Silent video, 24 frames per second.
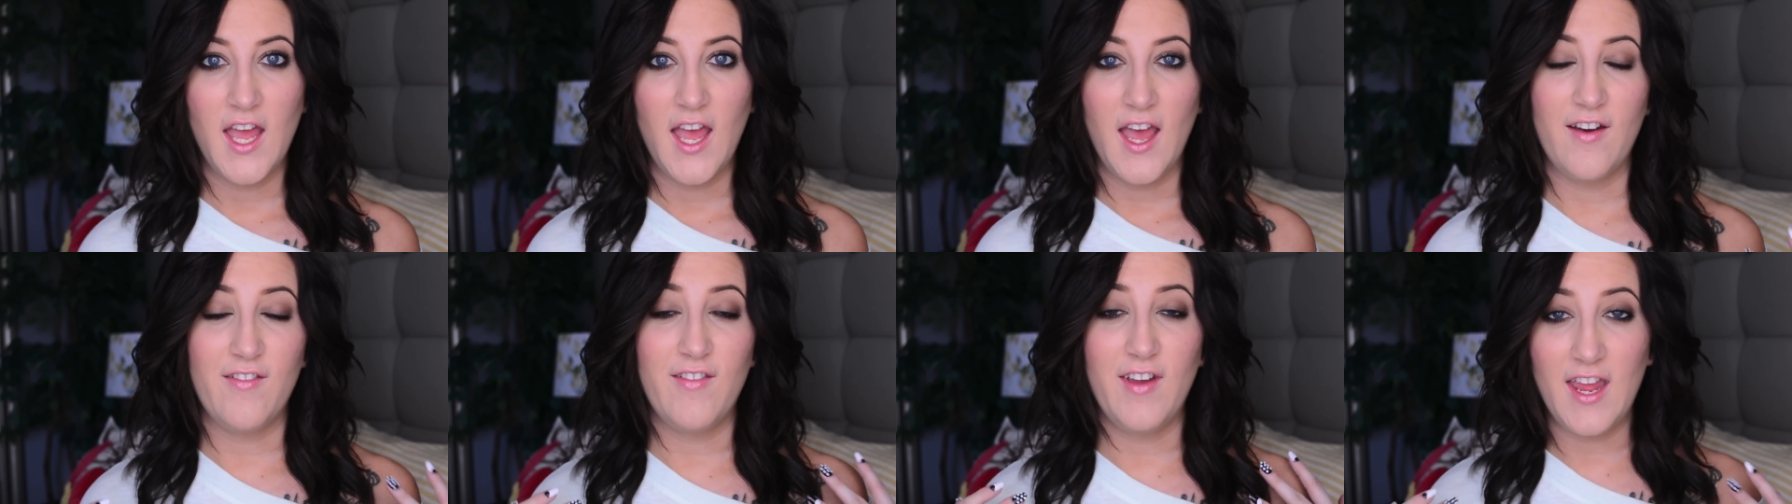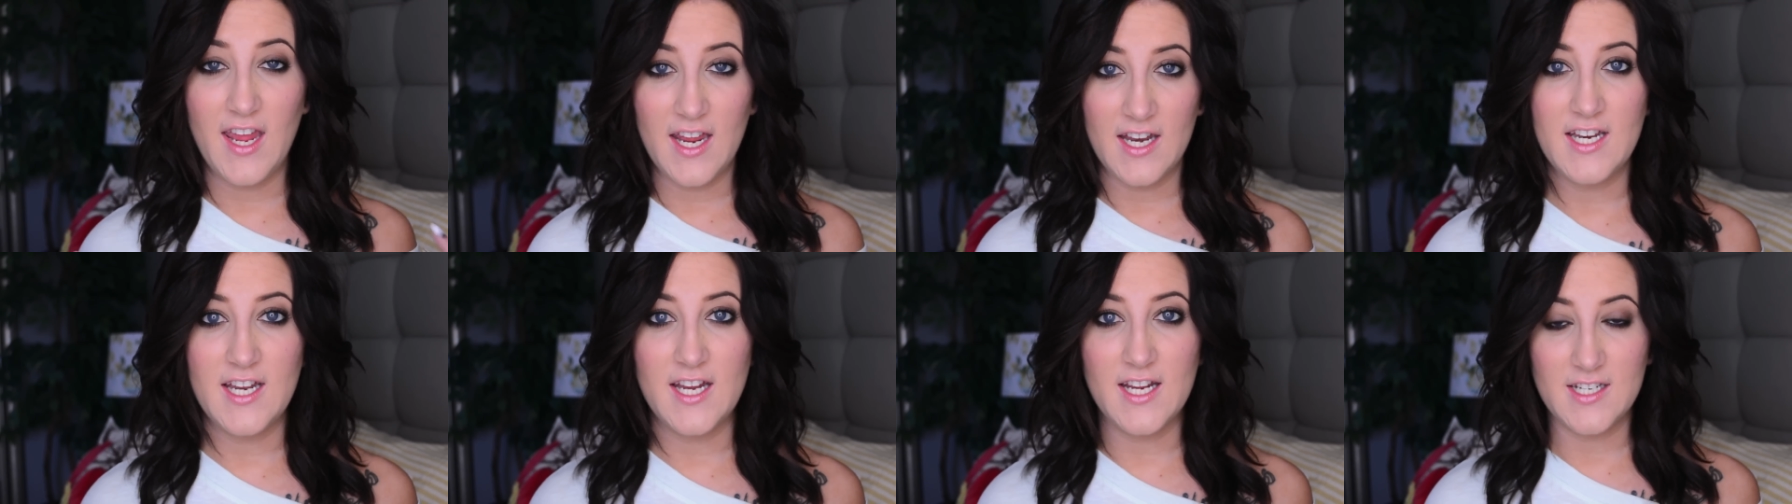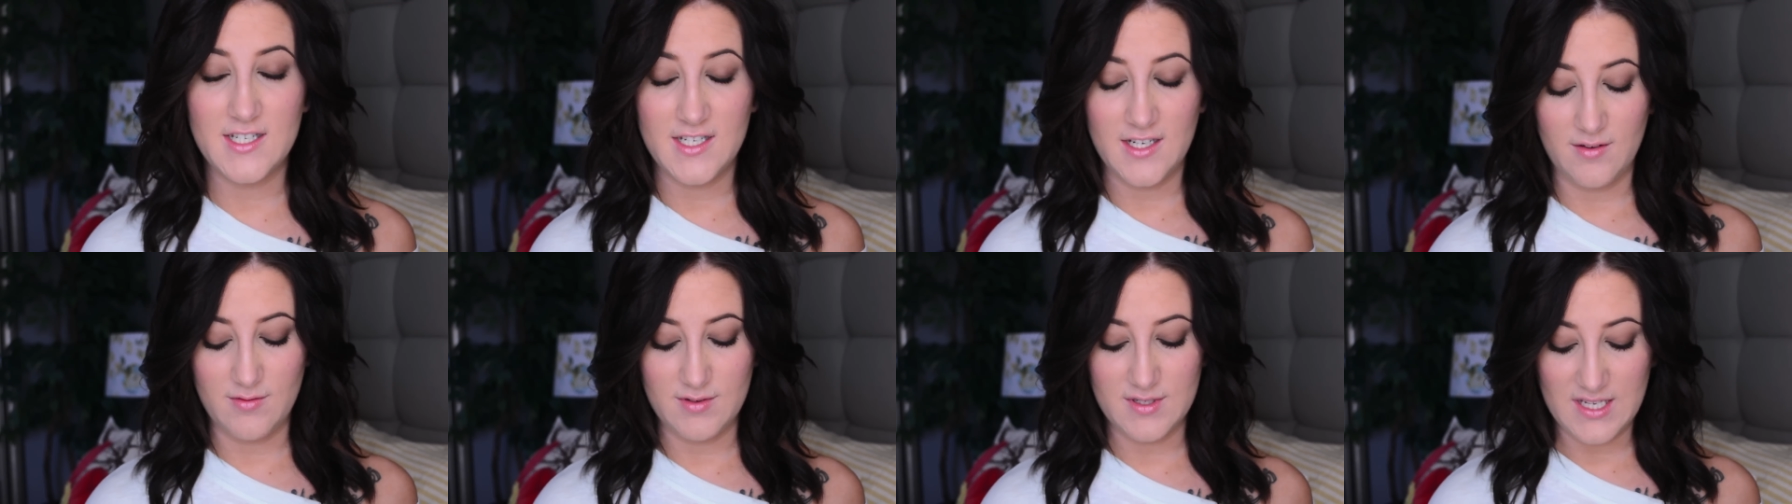have any
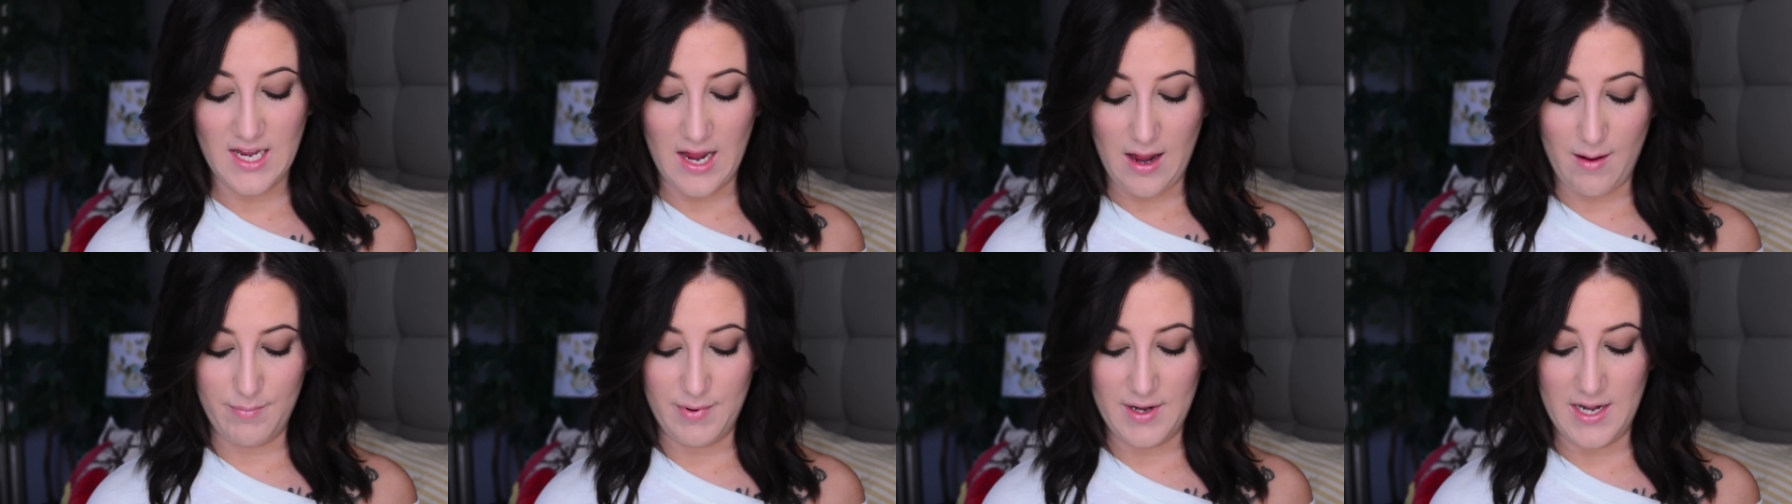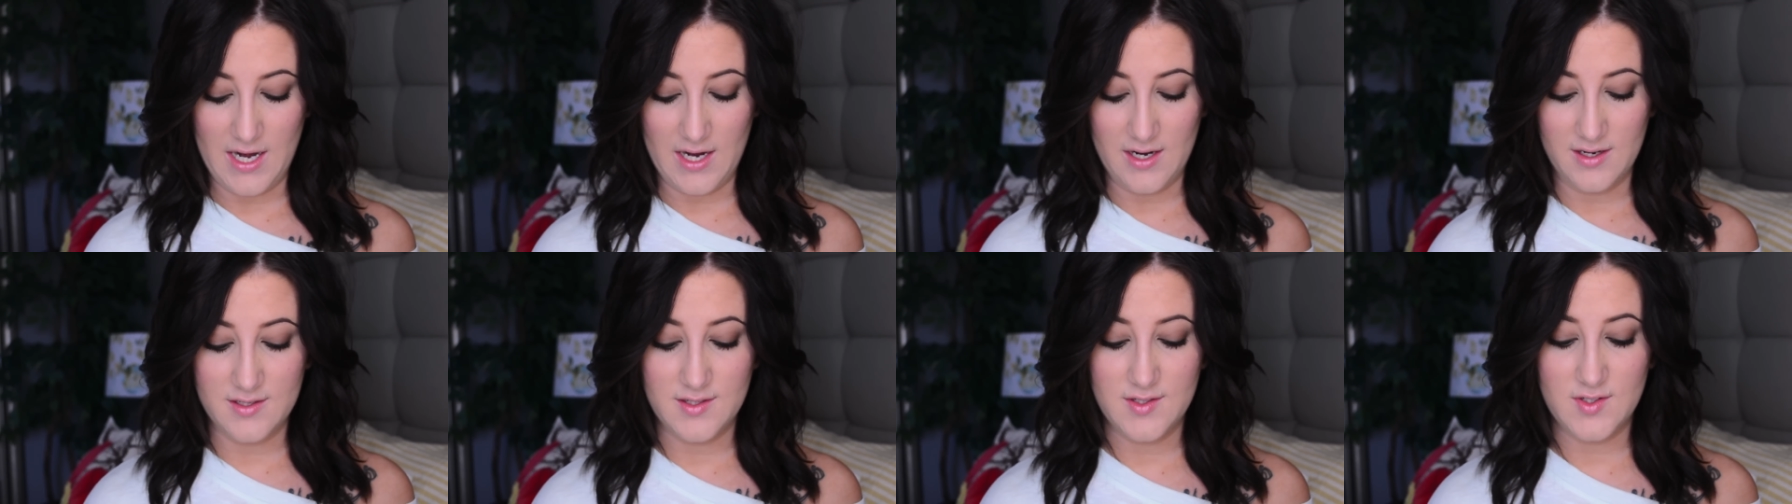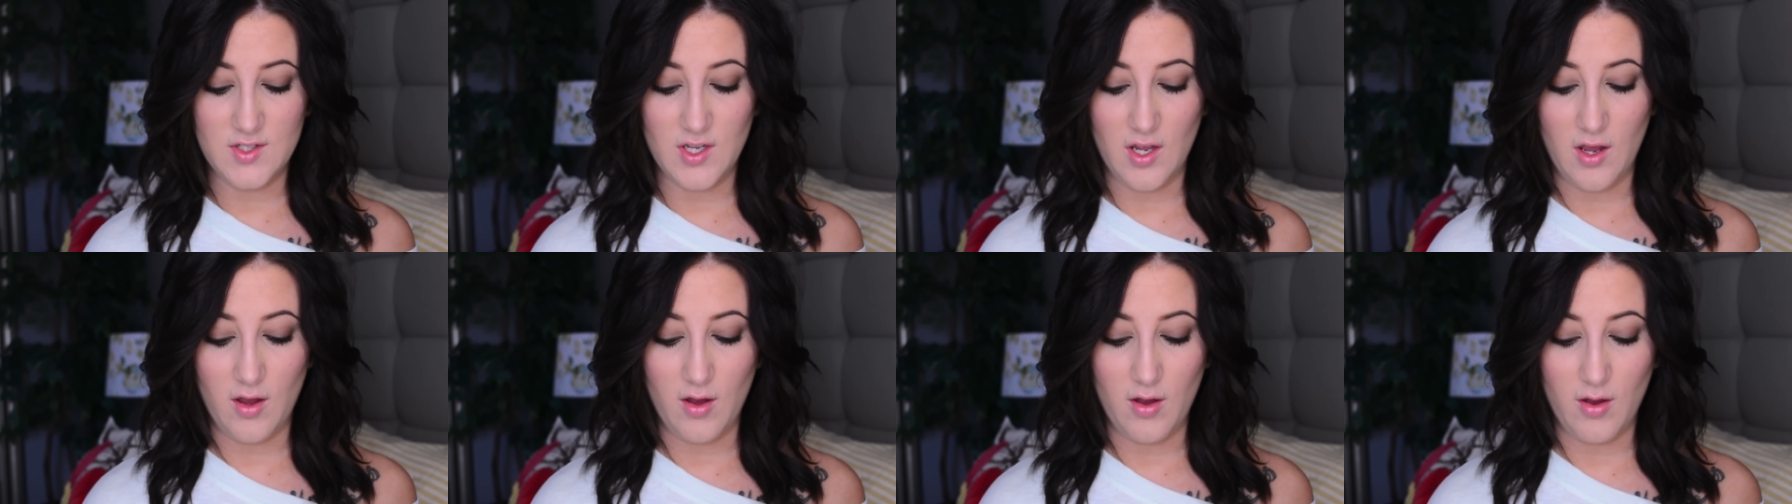idea what's happening.
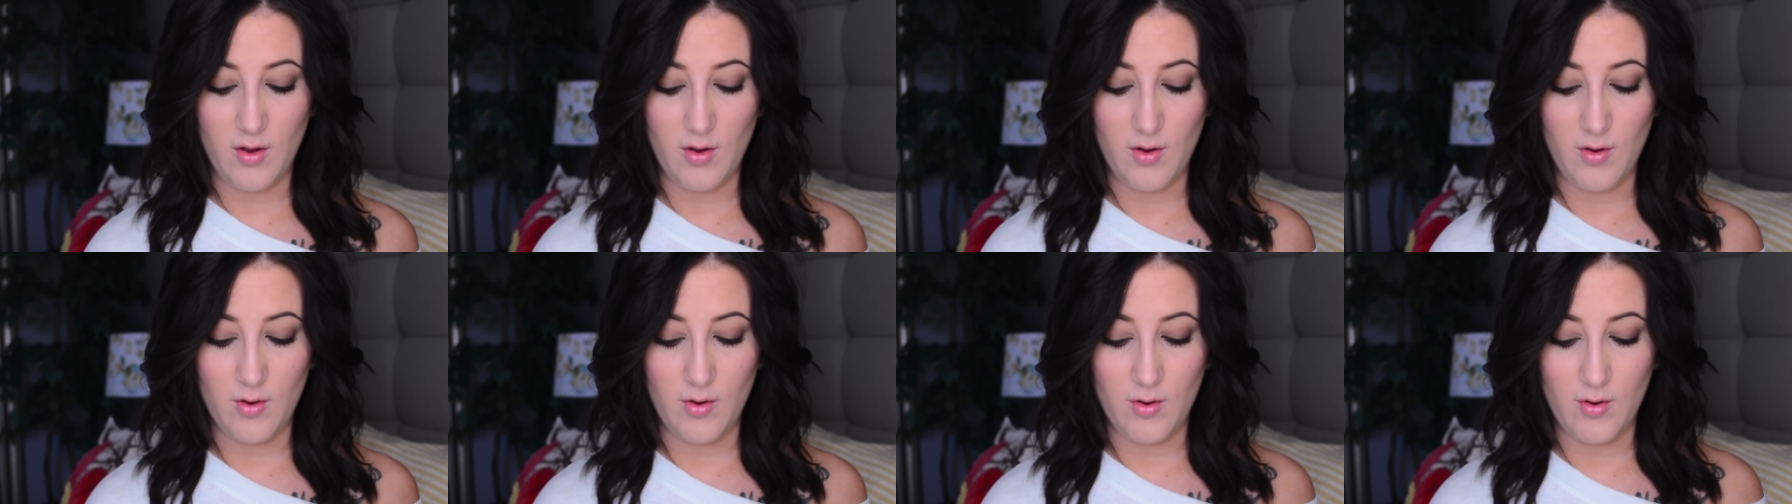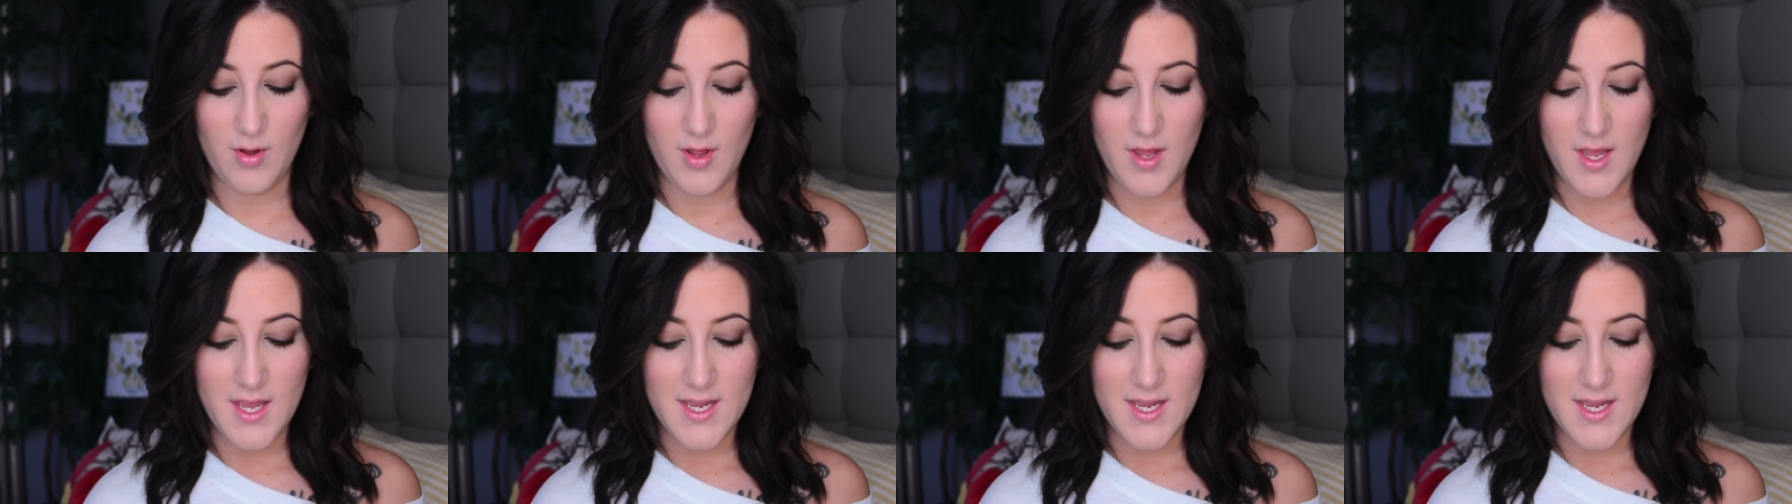So